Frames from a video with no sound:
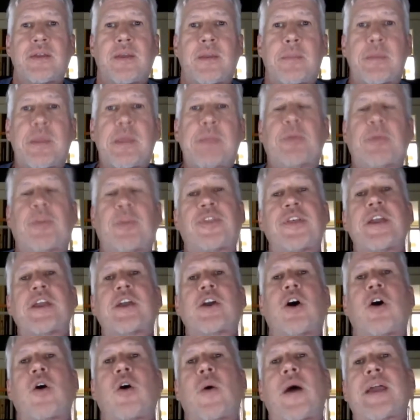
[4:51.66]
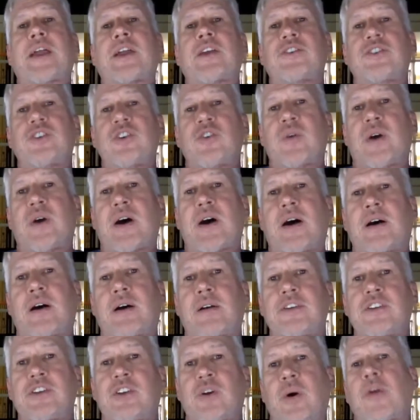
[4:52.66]
people think, oh, I could do a
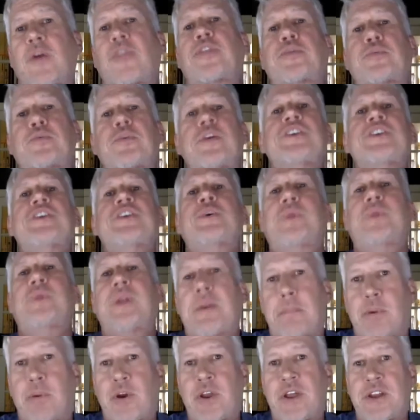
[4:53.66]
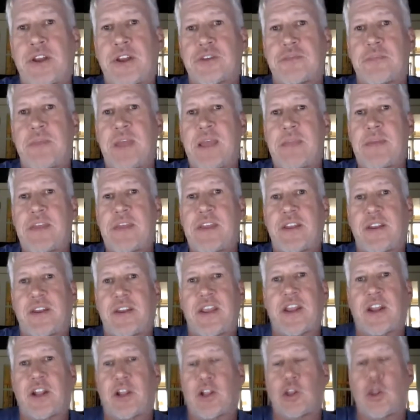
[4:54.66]
3-unit bridge maybe
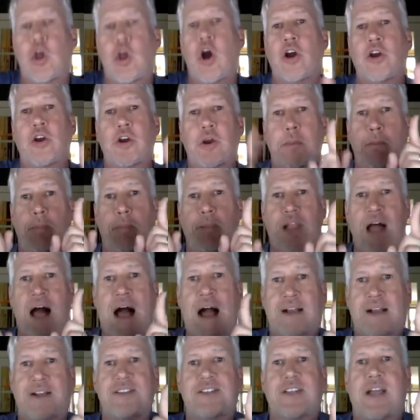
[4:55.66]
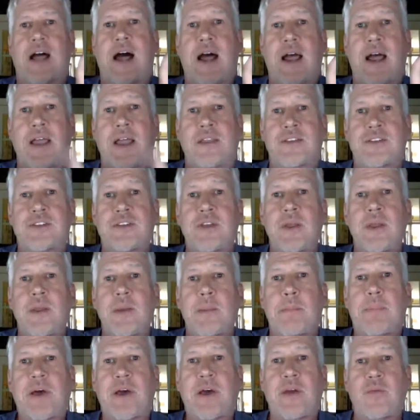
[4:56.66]
in a longer block size.
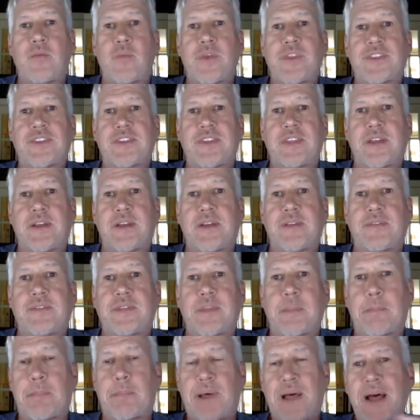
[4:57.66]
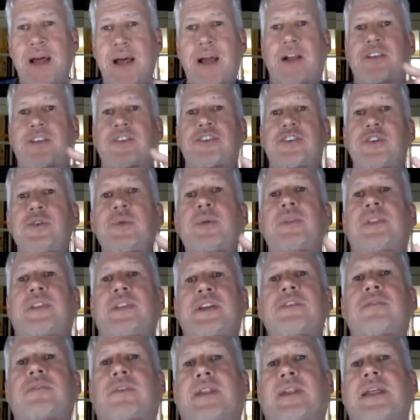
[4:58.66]
But with the pucks, you
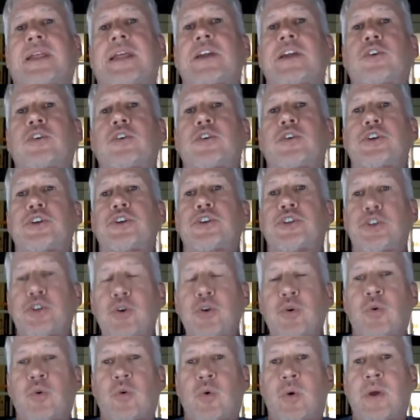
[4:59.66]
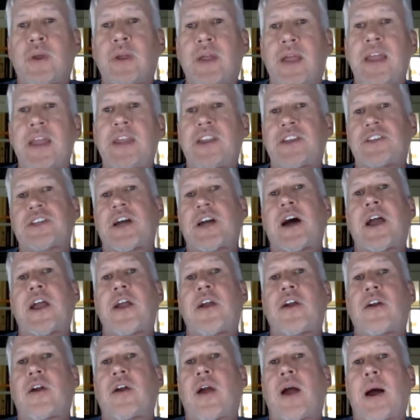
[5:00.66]
literally could do an
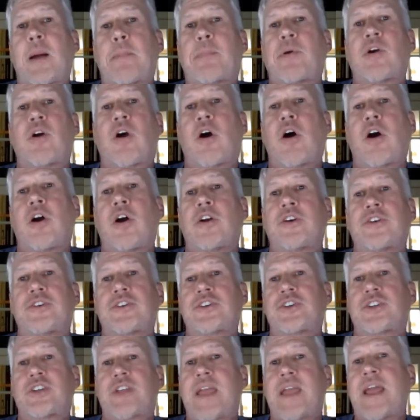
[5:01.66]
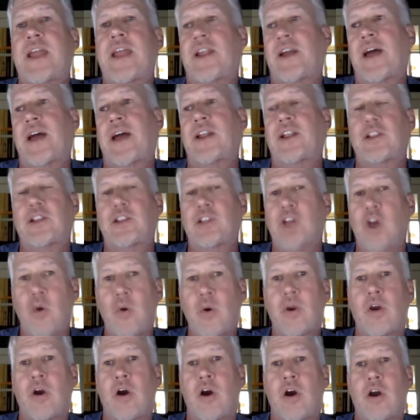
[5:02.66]
entire upper arch and a
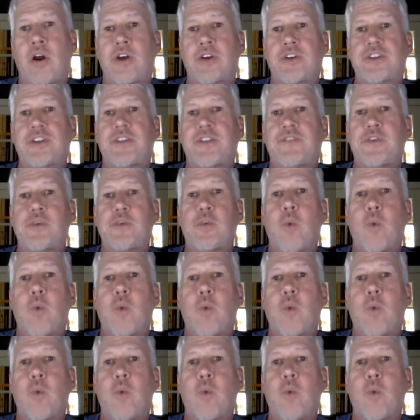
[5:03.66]
lower arch if you